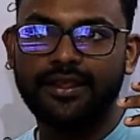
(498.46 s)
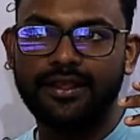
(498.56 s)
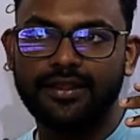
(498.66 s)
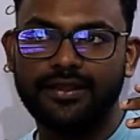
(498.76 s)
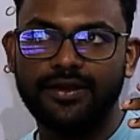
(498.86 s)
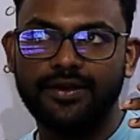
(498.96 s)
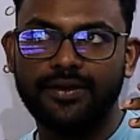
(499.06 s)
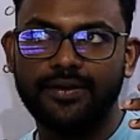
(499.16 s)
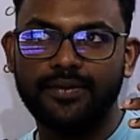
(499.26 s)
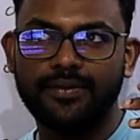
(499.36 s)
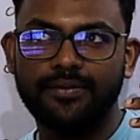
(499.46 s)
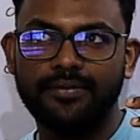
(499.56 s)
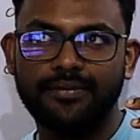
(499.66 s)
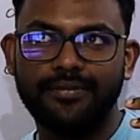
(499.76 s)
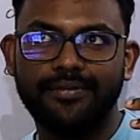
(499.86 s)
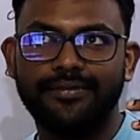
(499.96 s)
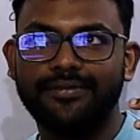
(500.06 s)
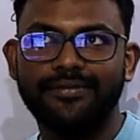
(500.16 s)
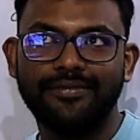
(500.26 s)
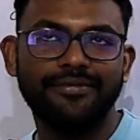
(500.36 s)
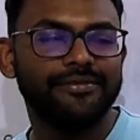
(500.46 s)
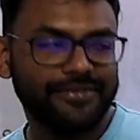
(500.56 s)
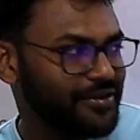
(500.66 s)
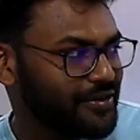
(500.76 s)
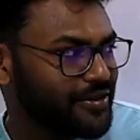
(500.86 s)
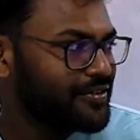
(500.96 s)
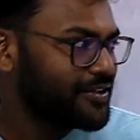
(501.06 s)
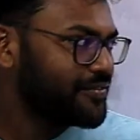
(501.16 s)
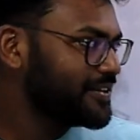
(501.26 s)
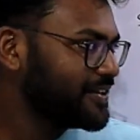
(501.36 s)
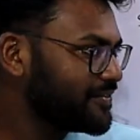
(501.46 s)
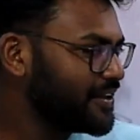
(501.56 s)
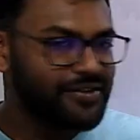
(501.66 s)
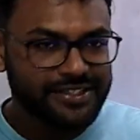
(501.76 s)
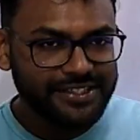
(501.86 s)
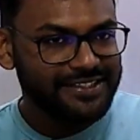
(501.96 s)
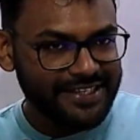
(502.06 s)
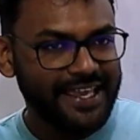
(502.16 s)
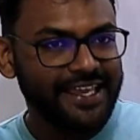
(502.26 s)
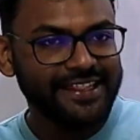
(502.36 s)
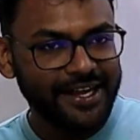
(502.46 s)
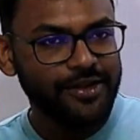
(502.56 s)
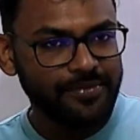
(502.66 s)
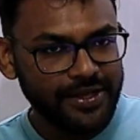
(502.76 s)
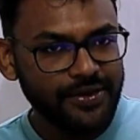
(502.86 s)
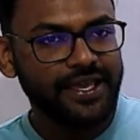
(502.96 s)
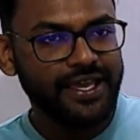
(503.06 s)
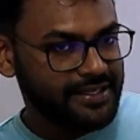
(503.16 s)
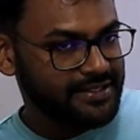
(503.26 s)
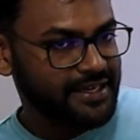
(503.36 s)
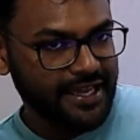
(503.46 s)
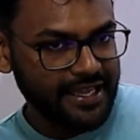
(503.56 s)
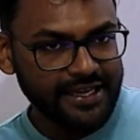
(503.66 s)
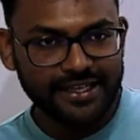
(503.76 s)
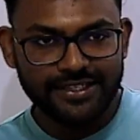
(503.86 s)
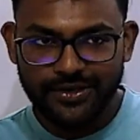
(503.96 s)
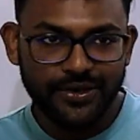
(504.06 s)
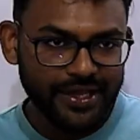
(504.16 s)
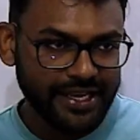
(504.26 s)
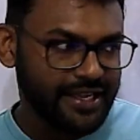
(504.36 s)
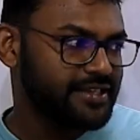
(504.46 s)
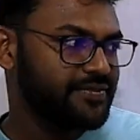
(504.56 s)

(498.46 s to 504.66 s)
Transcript: So for the physics, we are not just saying that to be okay, it's high intense or low intense.